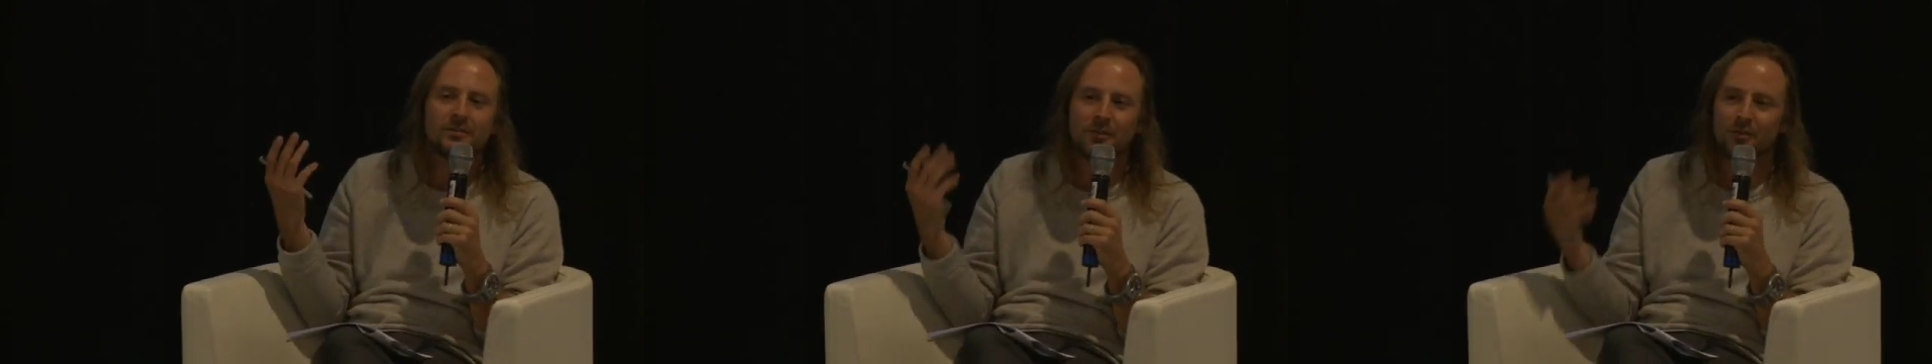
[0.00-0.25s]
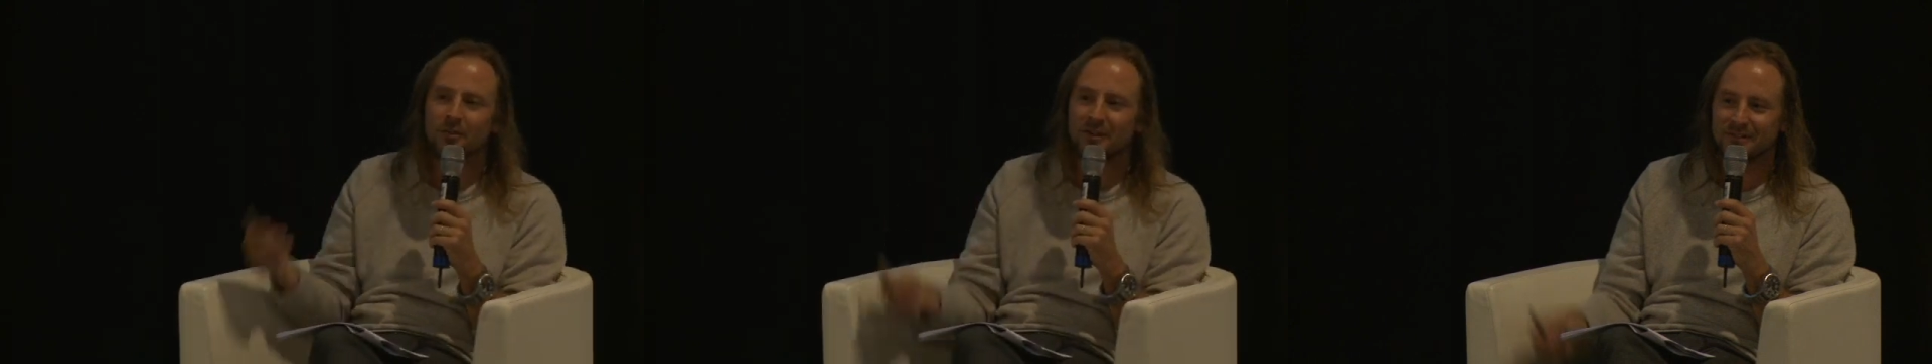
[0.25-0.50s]

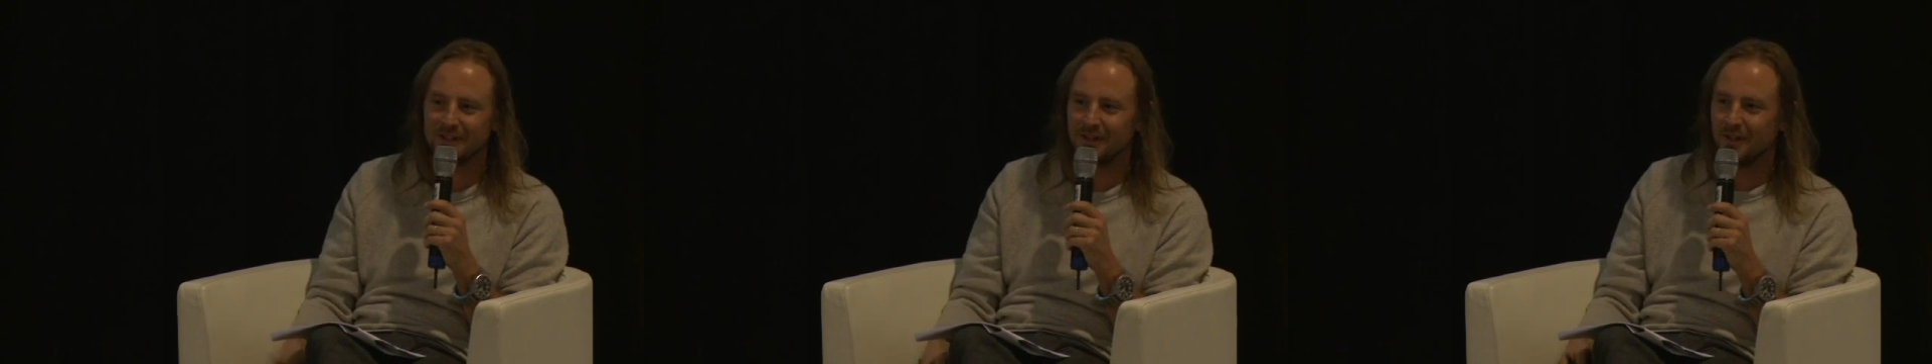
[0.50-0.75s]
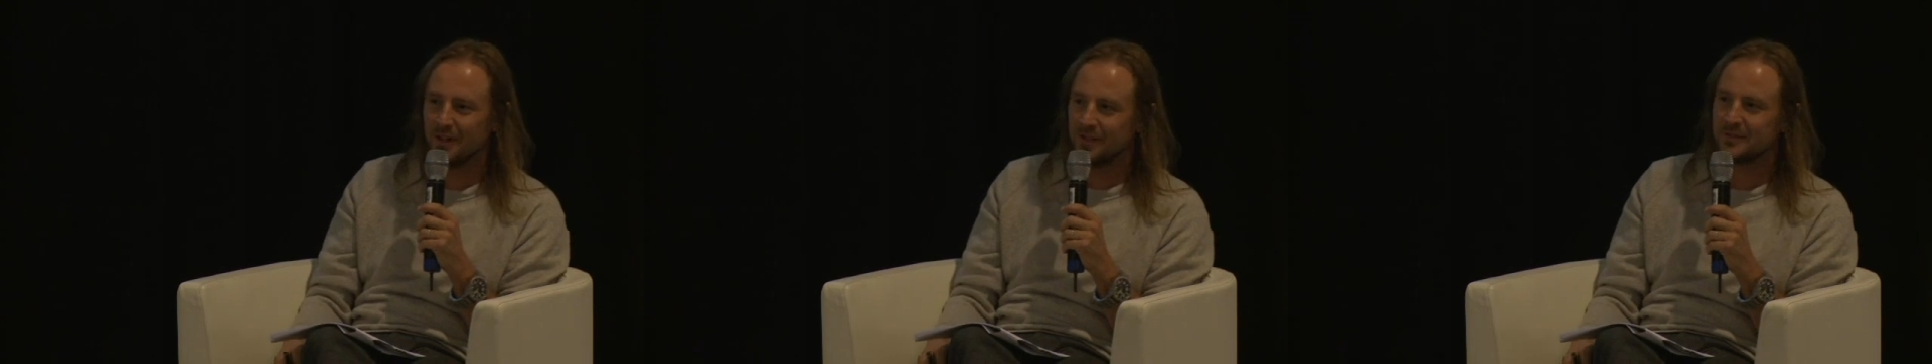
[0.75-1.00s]
for the
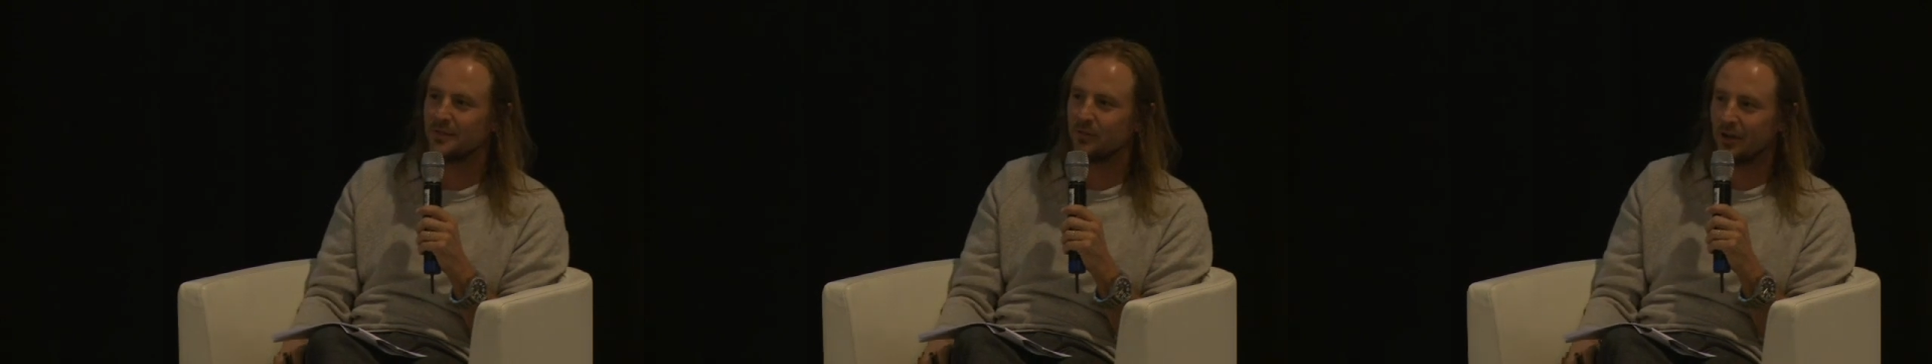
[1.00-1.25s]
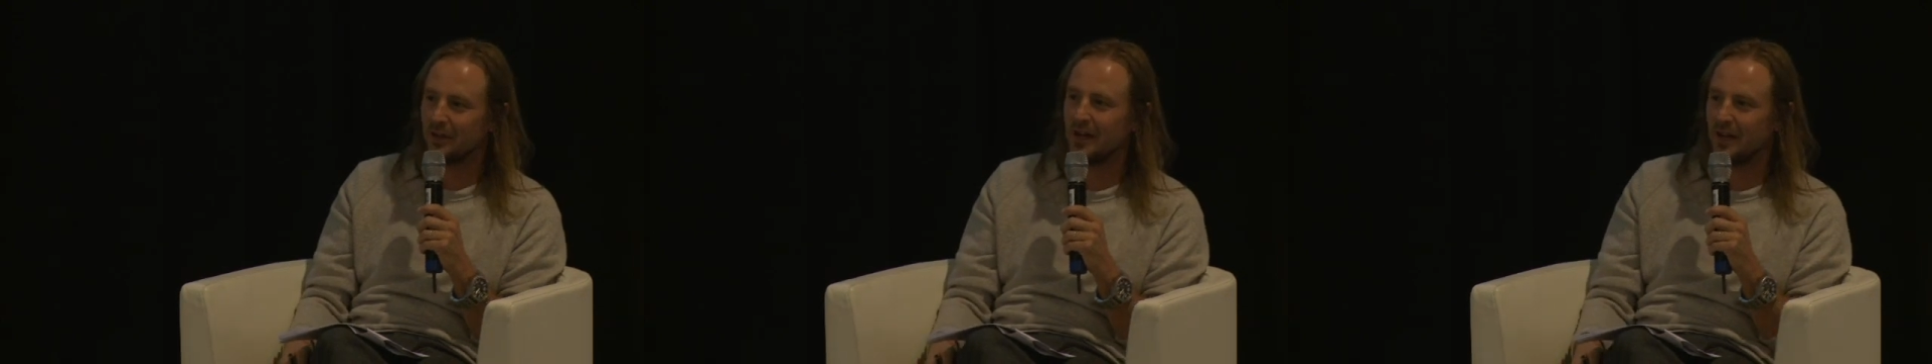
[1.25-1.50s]
rest of
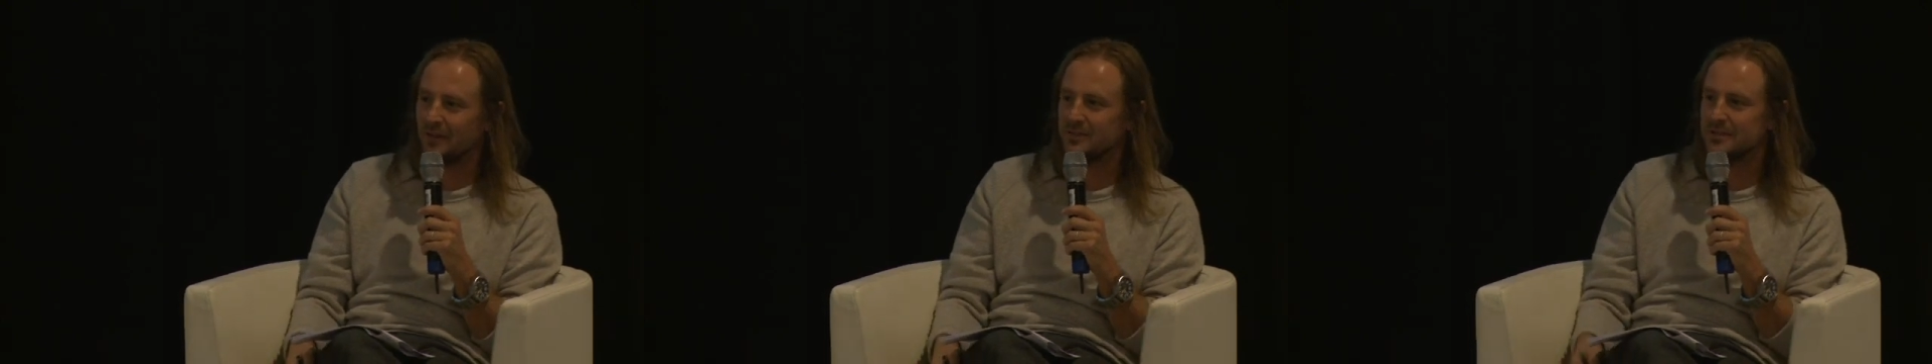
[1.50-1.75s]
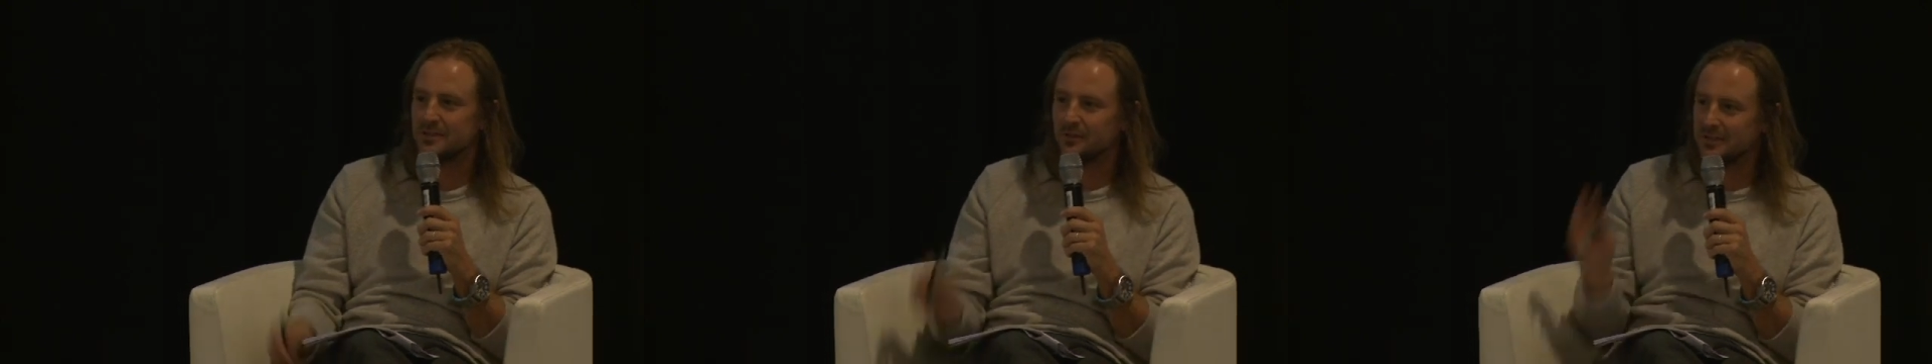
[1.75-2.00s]
our lives.
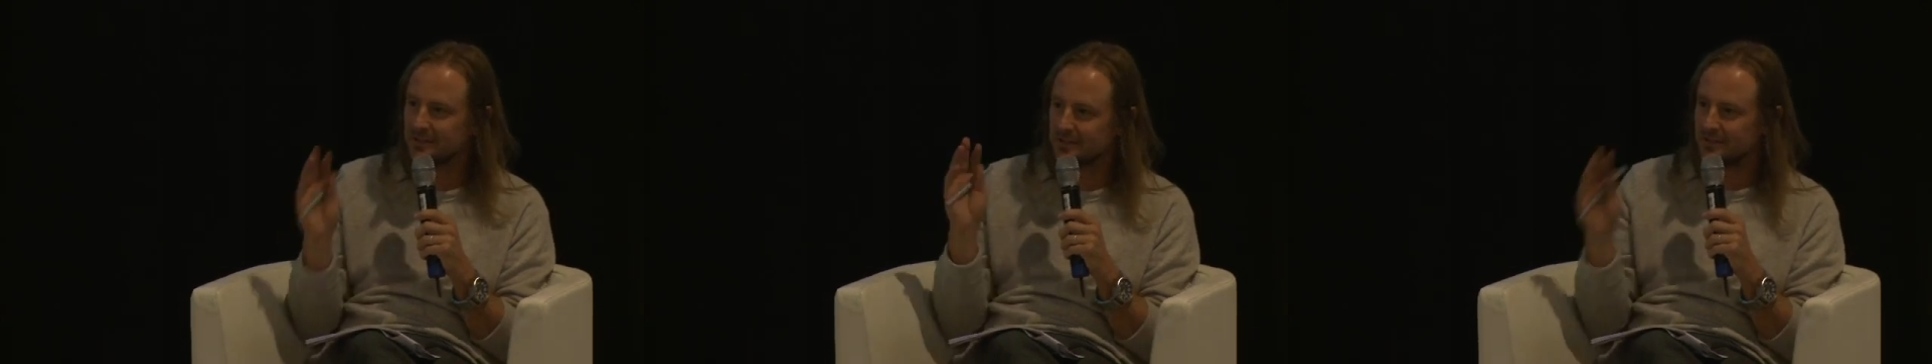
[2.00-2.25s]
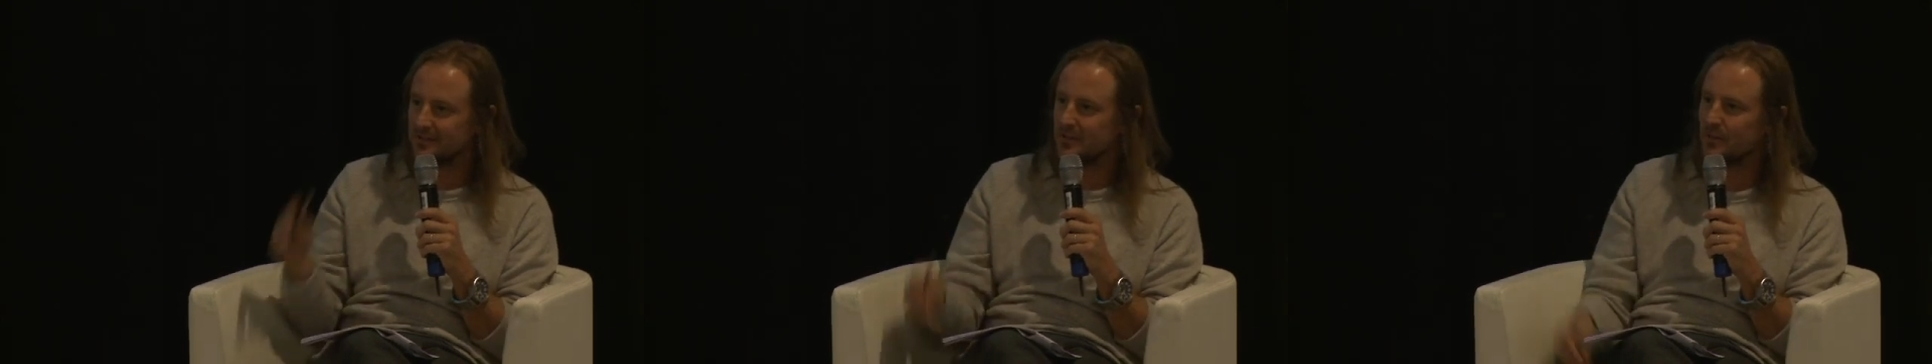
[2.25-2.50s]
And so we just
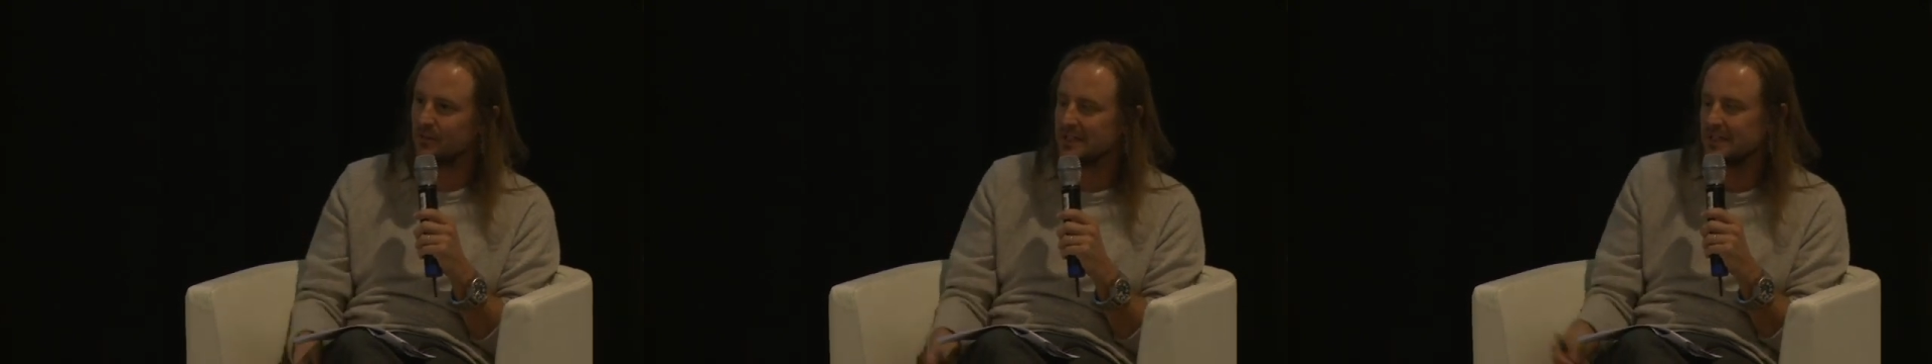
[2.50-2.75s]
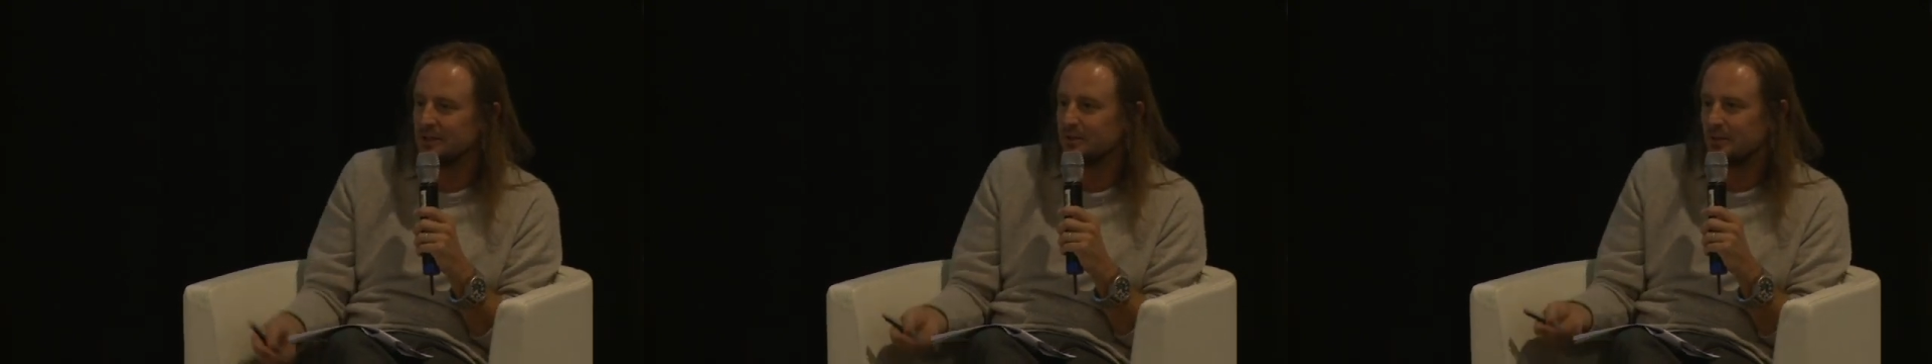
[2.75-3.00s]
we
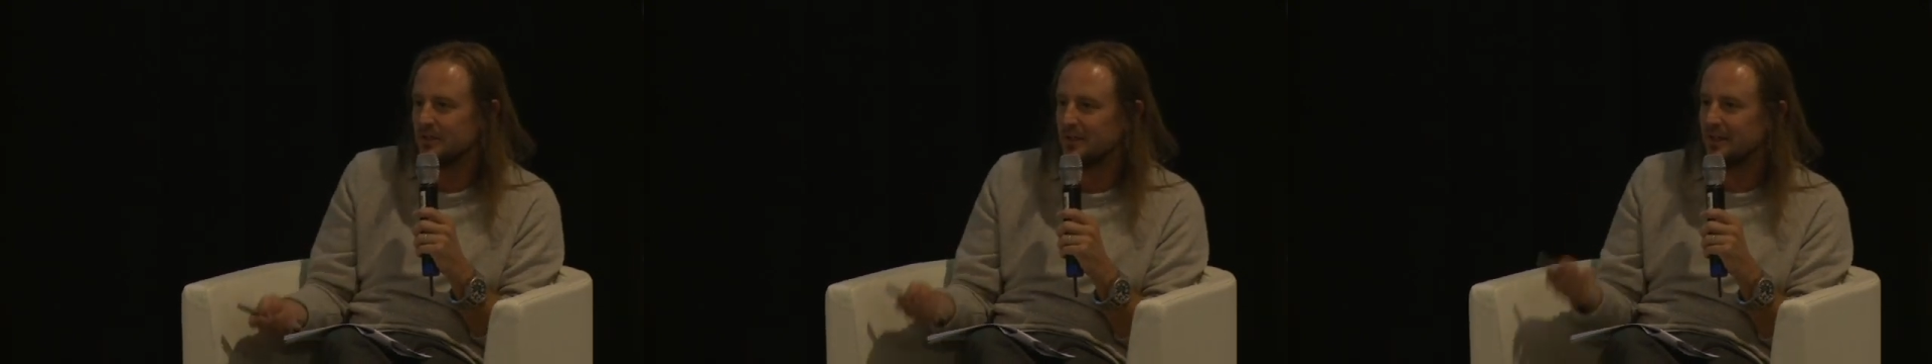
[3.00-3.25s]
didn't do it.